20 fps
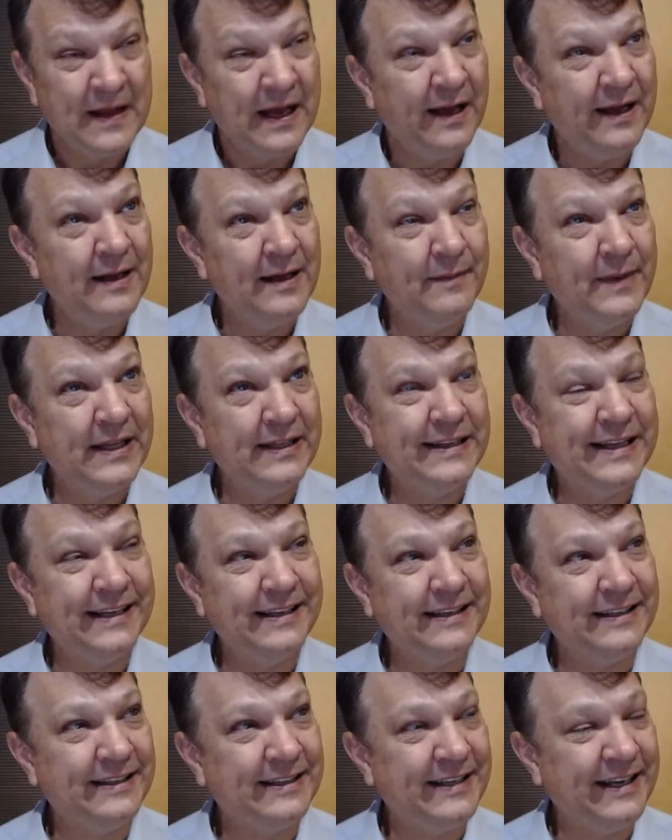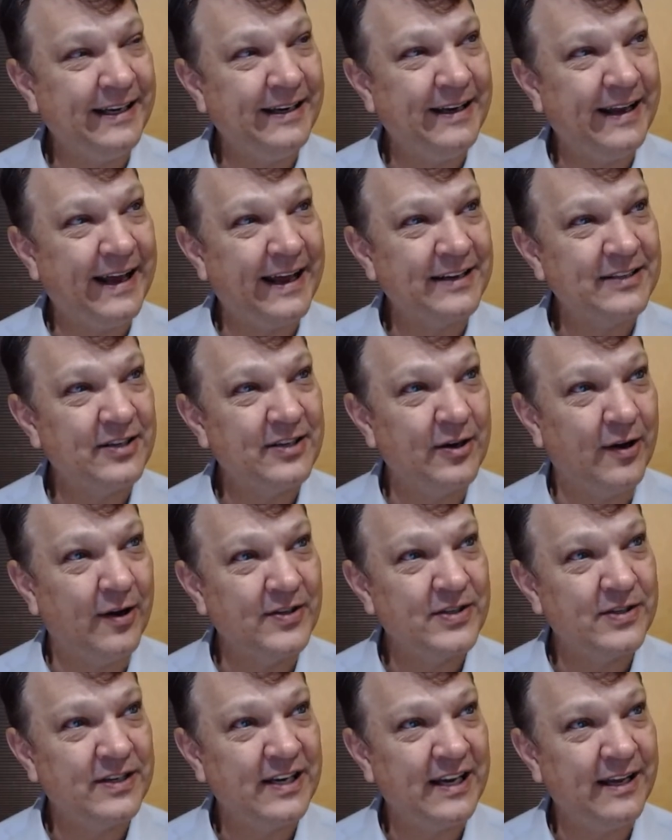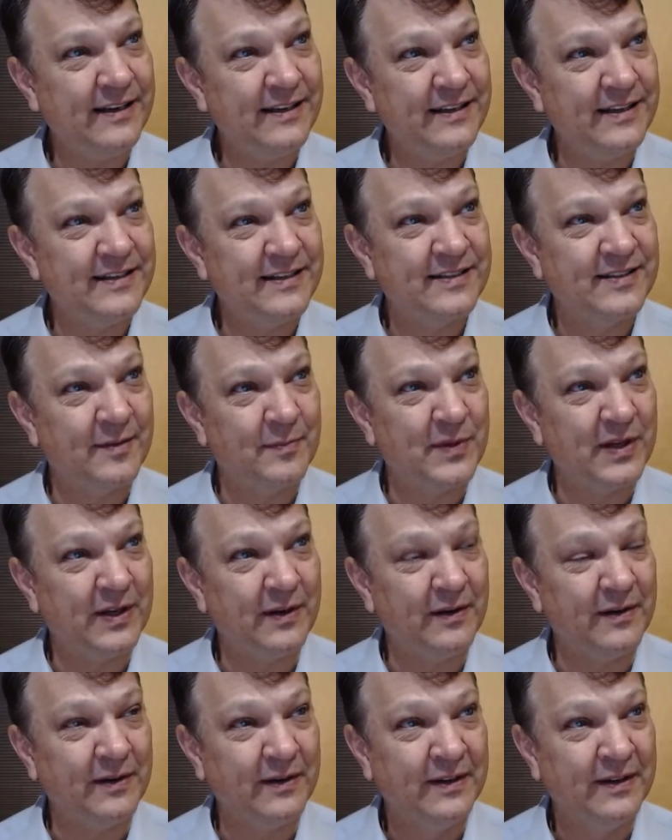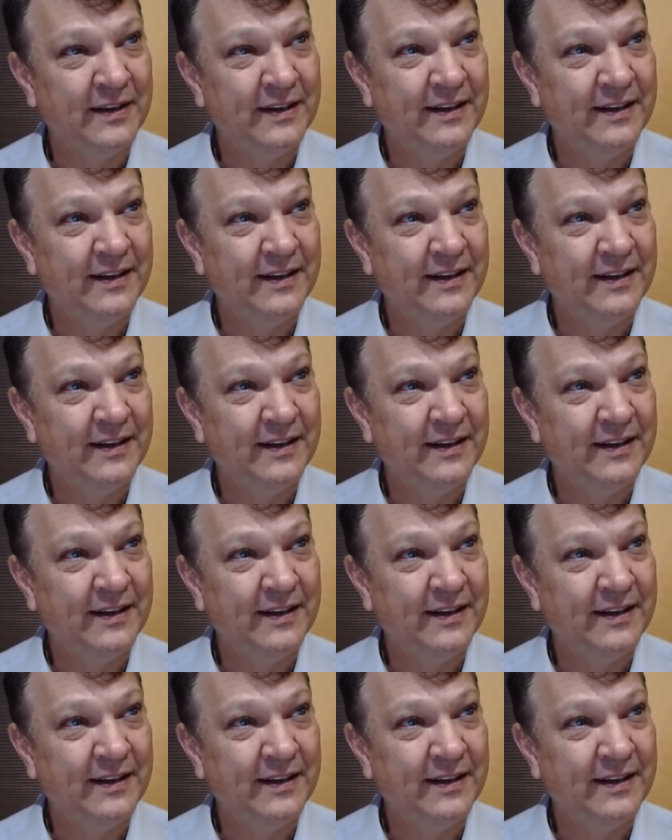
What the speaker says: But they did actually, Allstate did something